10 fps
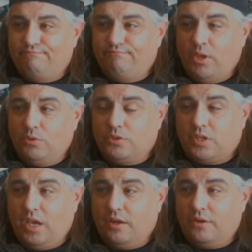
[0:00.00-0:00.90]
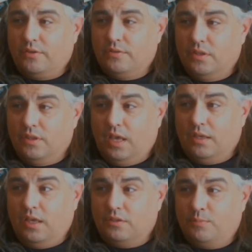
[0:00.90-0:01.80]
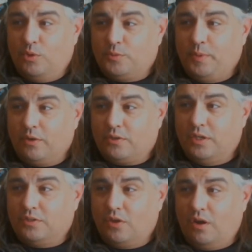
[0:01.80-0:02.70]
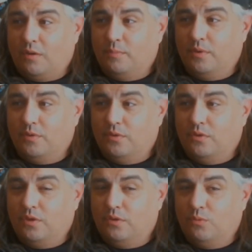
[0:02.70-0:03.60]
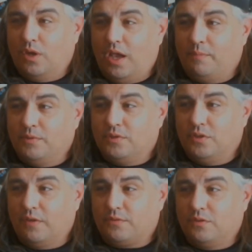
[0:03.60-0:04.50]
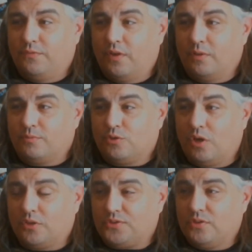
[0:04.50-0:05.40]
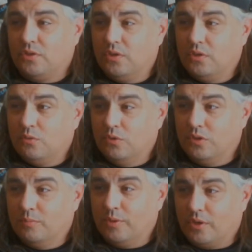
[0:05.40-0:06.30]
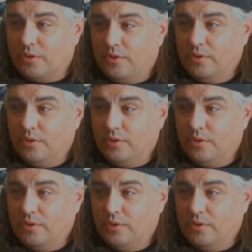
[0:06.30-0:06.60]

He was scared, as most parakeets are. And what happens is you have to develop trust with your bird.